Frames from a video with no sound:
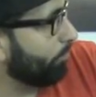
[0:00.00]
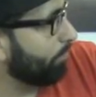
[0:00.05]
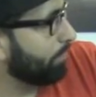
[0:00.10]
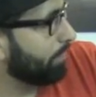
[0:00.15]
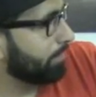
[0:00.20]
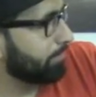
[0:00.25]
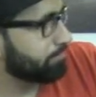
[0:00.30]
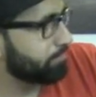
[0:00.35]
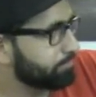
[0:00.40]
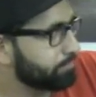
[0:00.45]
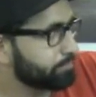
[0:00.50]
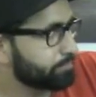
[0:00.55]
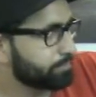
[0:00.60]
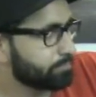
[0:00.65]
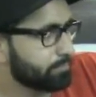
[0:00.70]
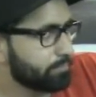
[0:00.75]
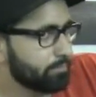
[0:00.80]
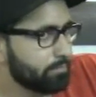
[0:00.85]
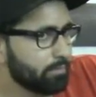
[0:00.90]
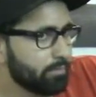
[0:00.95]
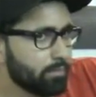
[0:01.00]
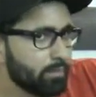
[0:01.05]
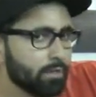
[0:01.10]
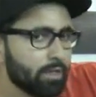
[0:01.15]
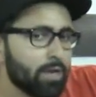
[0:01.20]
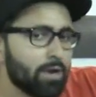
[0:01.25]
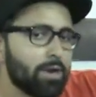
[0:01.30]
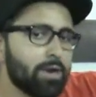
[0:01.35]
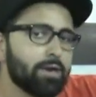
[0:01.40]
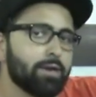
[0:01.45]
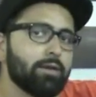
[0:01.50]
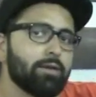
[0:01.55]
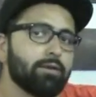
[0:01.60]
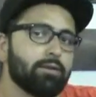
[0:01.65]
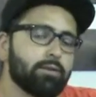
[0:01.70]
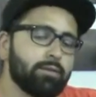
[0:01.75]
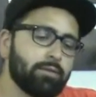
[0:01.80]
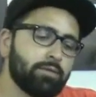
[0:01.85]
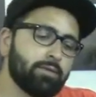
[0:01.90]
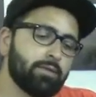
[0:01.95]

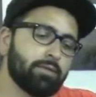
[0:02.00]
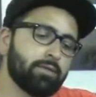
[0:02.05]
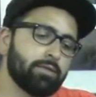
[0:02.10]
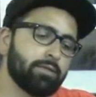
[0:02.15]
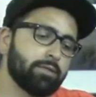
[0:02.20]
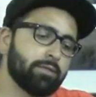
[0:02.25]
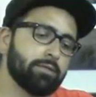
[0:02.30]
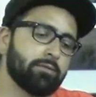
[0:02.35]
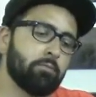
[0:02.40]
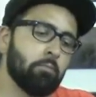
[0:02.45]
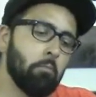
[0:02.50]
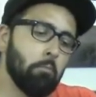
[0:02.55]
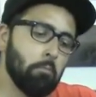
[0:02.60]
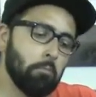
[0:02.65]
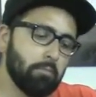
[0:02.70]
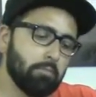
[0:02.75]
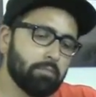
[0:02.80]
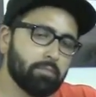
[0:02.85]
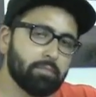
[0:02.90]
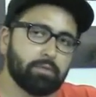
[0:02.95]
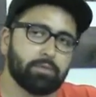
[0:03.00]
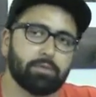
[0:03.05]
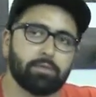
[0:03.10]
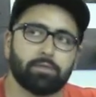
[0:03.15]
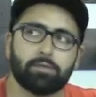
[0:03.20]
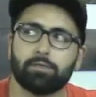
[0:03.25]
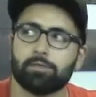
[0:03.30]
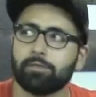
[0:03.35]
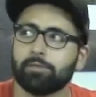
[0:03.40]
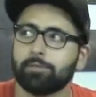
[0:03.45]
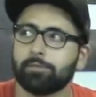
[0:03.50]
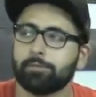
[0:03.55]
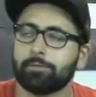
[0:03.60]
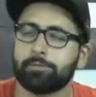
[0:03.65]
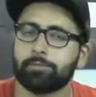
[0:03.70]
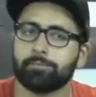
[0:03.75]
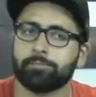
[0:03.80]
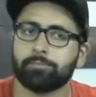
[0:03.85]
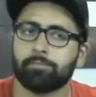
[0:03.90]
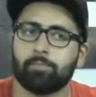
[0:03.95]

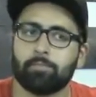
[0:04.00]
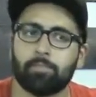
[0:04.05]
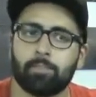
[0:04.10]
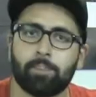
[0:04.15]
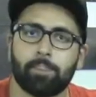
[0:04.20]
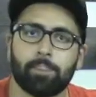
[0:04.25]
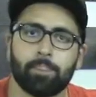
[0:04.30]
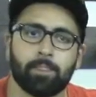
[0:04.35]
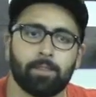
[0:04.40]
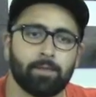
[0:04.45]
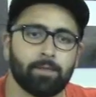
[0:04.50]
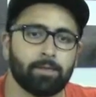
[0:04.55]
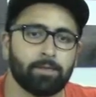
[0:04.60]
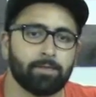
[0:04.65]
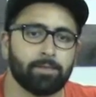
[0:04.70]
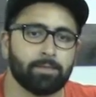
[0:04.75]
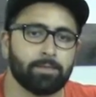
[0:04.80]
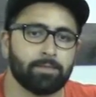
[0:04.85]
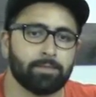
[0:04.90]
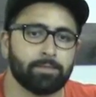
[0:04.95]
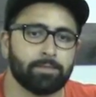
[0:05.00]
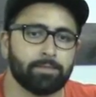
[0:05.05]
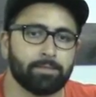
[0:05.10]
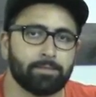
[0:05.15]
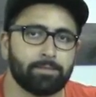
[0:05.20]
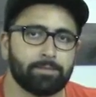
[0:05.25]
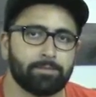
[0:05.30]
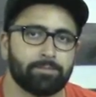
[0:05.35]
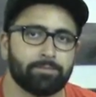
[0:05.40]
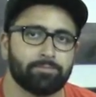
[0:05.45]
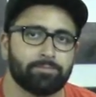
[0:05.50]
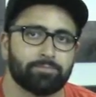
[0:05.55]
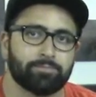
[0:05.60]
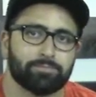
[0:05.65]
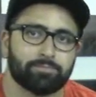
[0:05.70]
(not speaking)